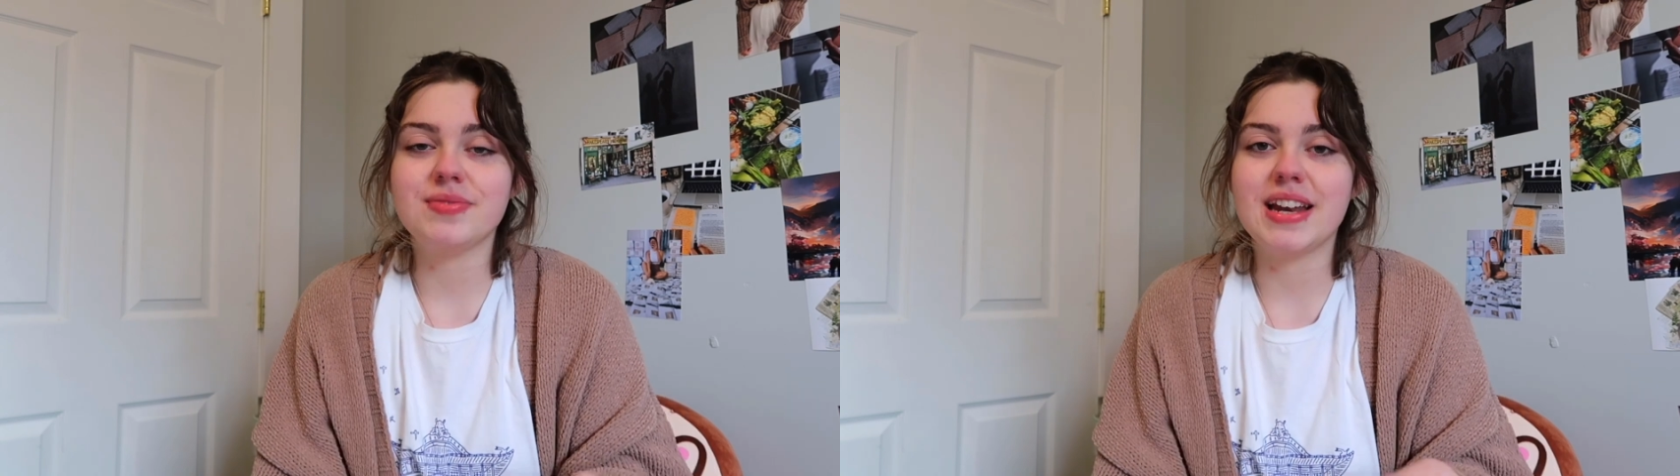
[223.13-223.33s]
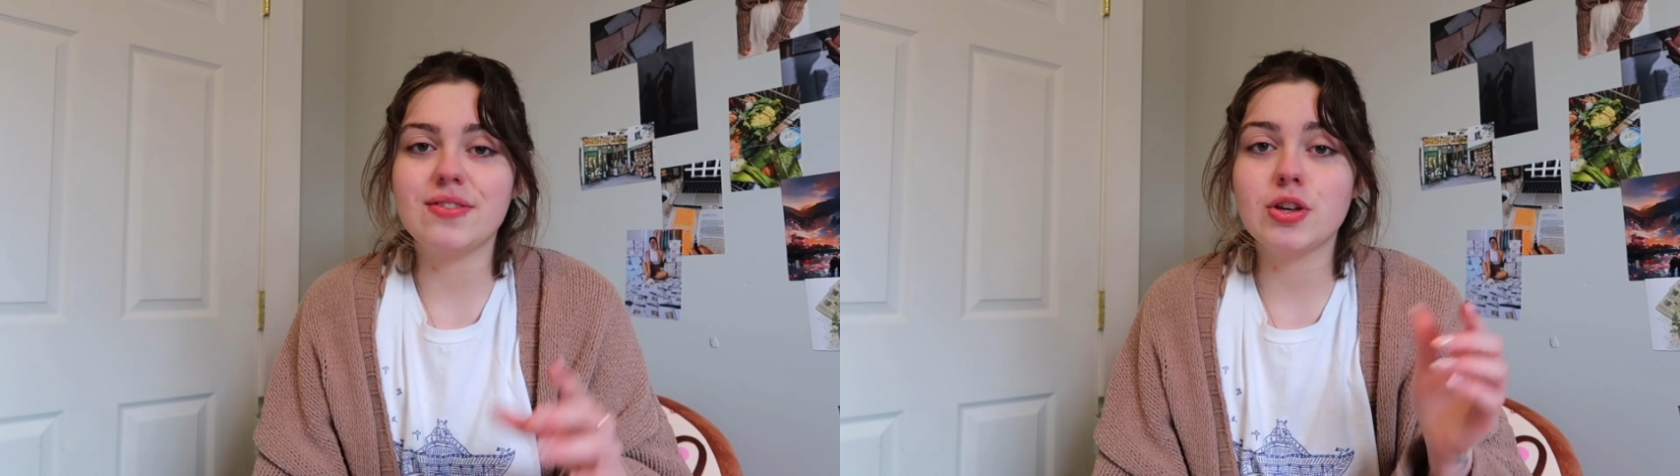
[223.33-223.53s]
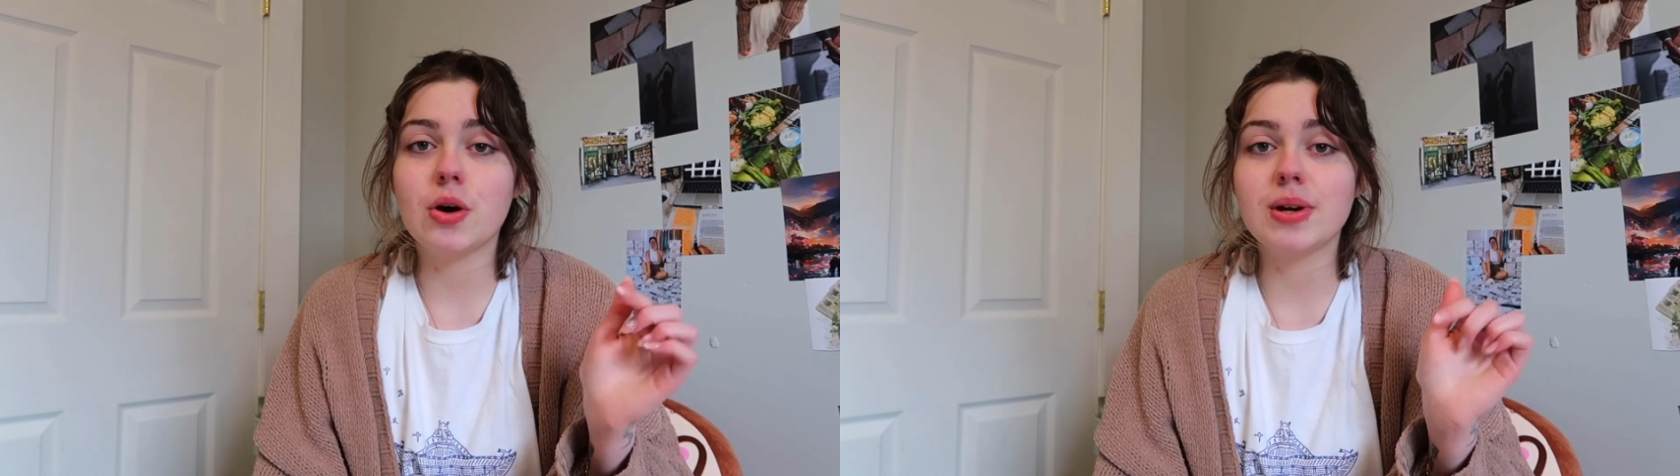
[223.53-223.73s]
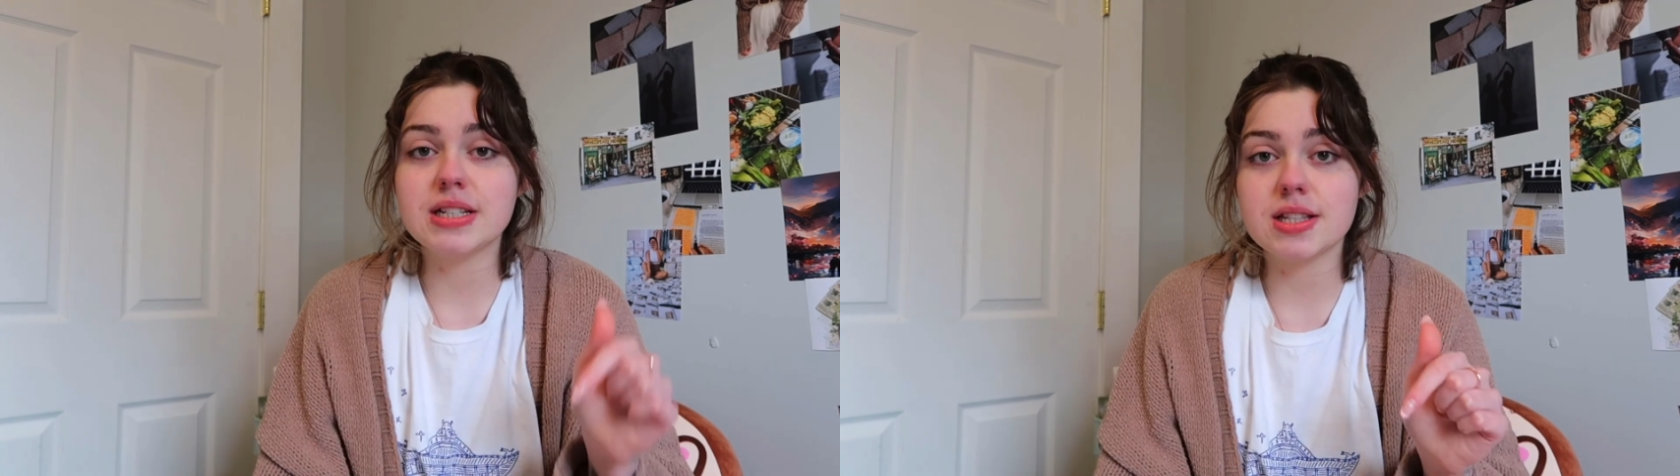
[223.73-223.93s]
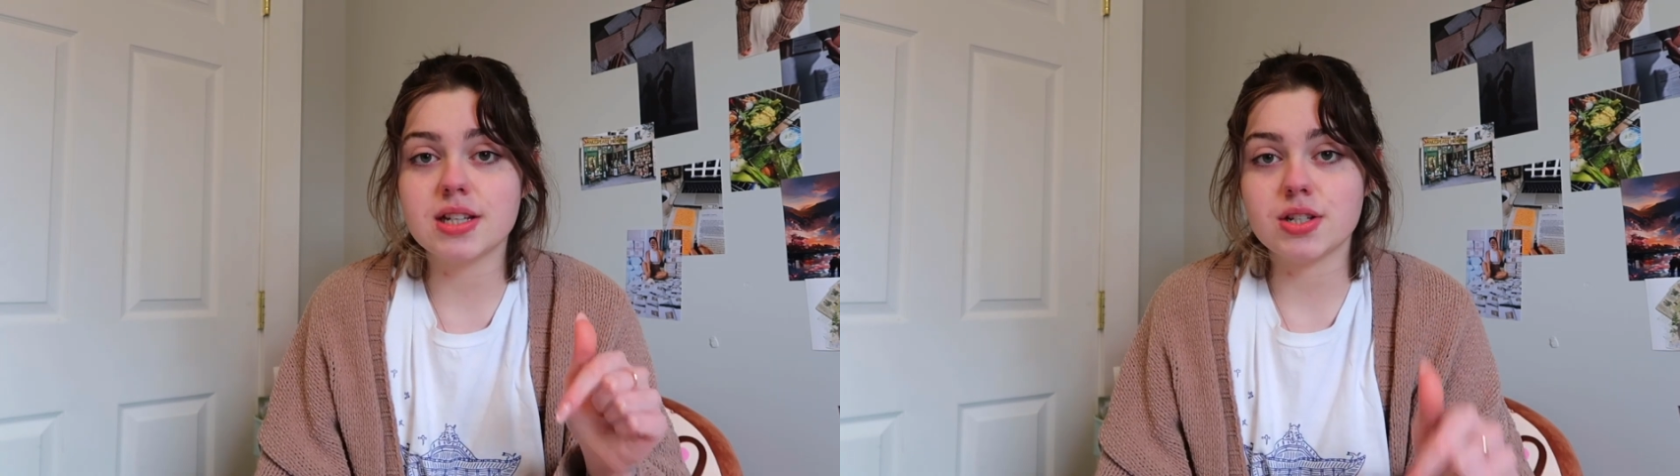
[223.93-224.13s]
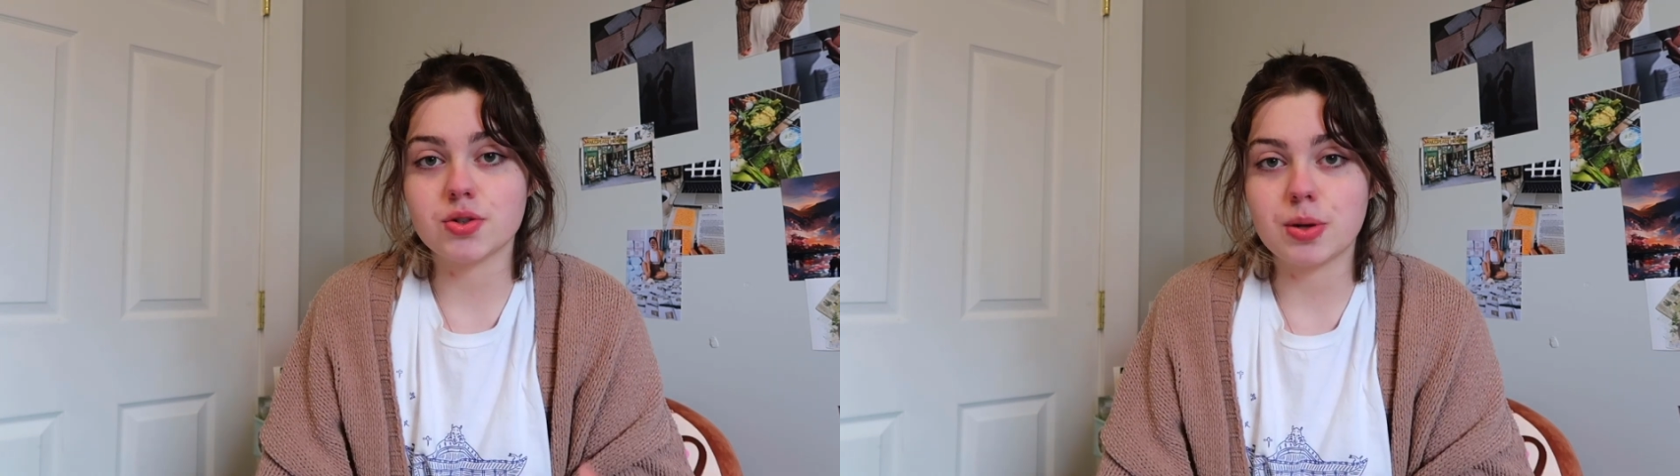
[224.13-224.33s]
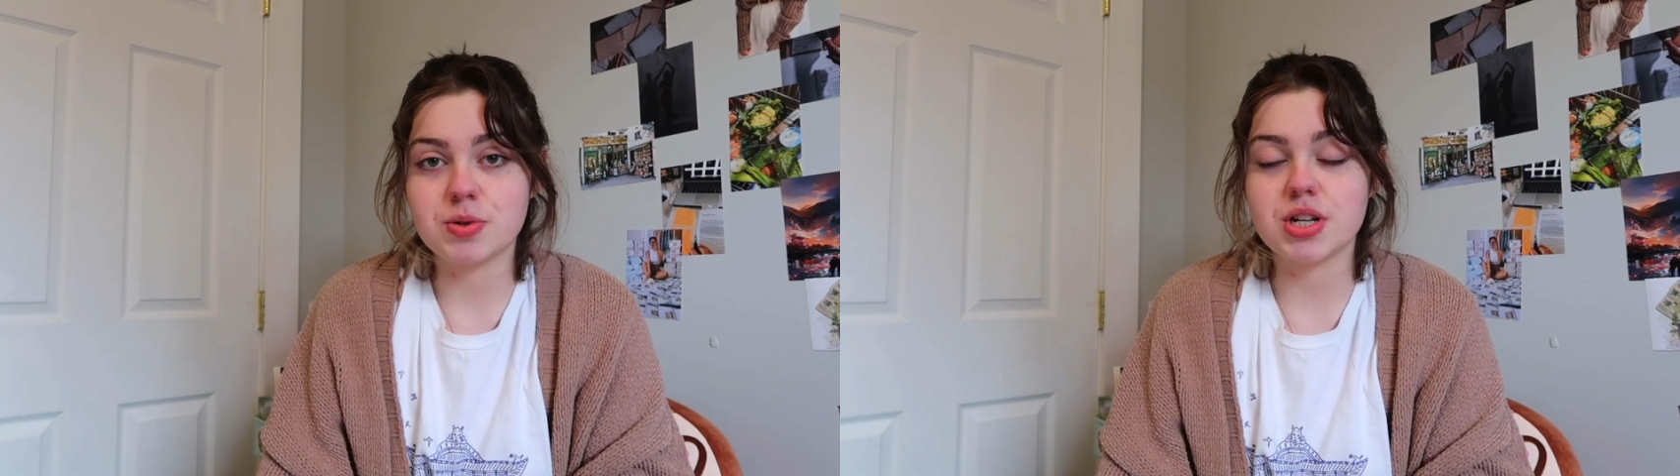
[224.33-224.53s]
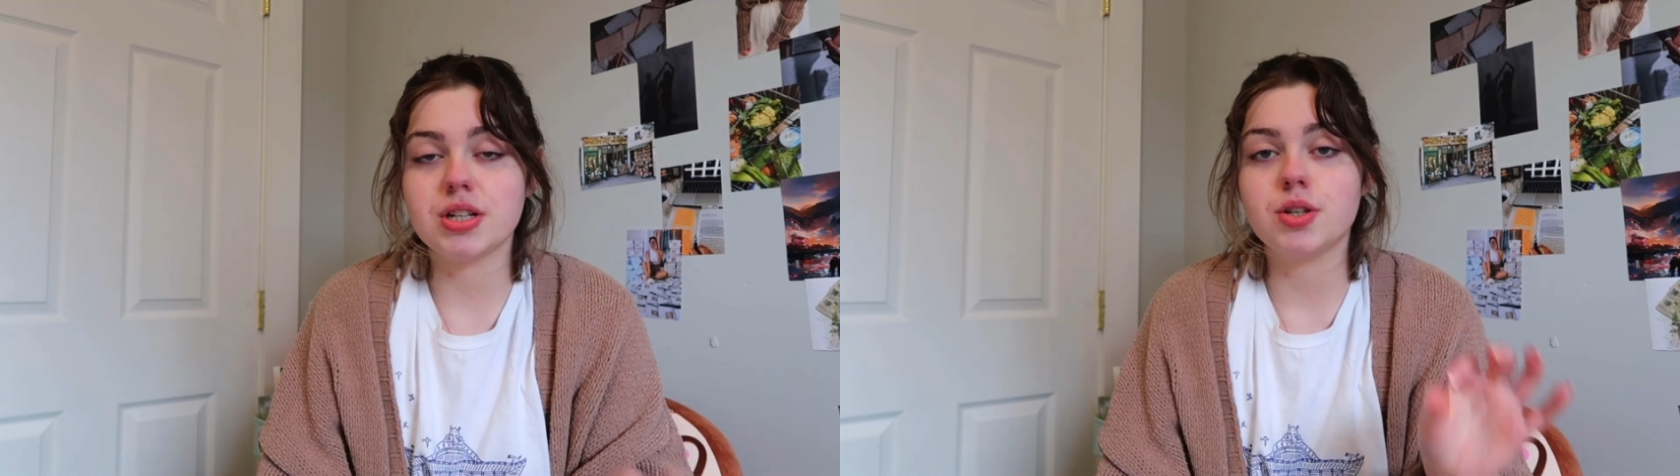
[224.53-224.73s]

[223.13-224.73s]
And if you go into the description,